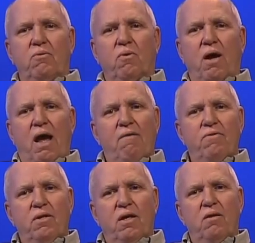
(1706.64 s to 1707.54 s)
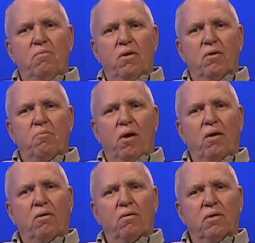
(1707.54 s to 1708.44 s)
today were Ivan and Mary
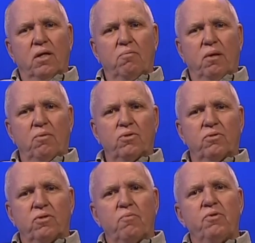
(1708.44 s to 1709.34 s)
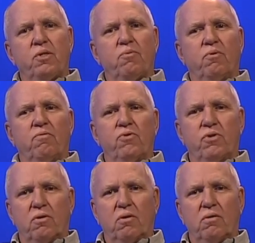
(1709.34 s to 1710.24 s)
Potter, uh, publishers of the Mississippi River
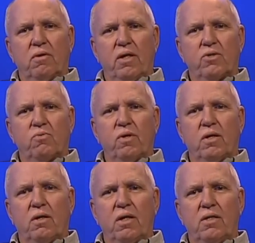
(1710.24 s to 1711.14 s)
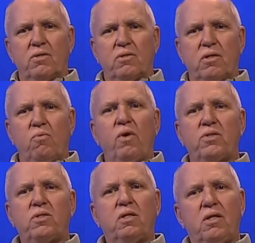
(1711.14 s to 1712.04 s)
Journal, as well as the
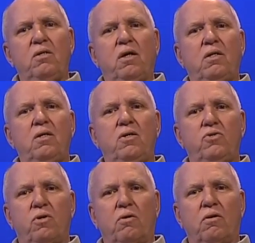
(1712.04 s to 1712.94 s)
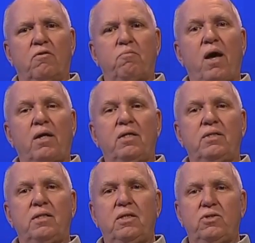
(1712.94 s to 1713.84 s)
West Kentucky Journal of
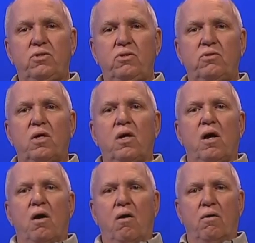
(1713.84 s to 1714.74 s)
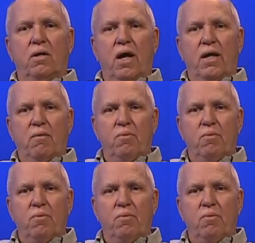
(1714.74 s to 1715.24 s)
Politics and Issues online.